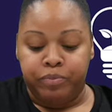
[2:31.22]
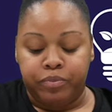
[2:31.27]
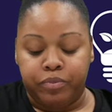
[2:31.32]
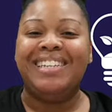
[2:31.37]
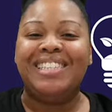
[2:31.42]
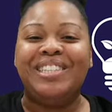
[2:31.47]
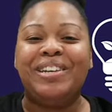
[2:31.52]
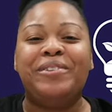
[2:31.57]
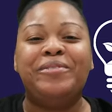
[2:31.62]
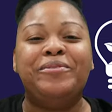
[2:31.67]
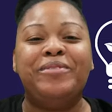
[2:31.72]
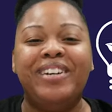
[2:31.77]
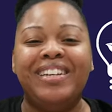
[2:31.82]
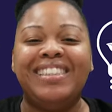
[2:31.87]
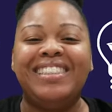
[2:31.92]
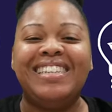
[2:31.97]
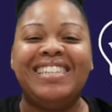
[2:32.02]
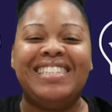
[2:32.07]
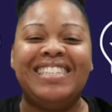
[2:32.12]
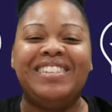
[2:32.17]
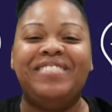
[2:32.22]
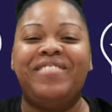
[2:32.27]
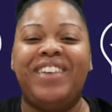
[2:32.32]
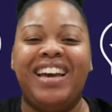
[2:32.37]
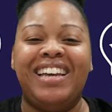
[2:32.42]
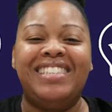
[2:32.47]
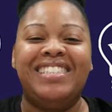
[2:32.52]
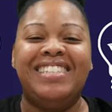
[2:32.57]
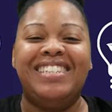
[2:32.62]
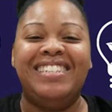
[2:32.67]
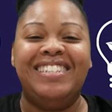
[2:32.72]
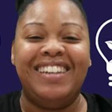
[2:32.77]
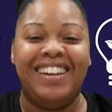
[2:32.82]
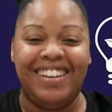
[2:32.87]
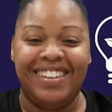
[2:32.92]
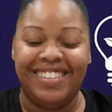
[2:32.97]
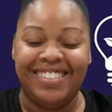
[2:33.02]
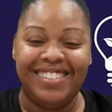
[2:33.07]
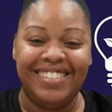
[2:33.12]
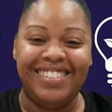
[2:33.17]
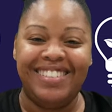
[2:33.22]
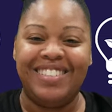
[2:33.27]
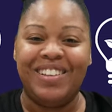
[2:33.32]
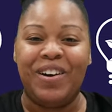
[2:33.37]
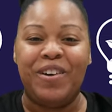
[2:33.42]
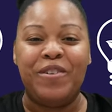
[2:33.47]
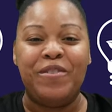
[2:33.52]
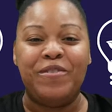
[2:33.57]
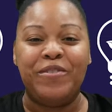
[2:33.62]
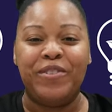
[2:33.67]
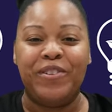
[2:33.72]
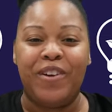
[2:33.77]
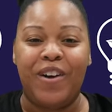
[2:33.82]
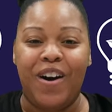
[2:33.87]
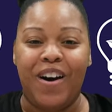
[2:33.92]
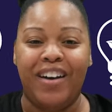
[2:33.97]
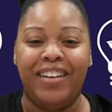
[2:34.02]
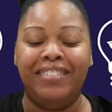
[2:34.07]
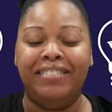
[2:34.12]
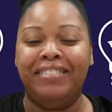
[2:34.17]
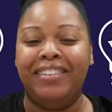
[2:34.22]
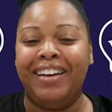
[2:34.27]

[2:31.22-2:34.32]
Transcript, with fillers: So what this device does overall,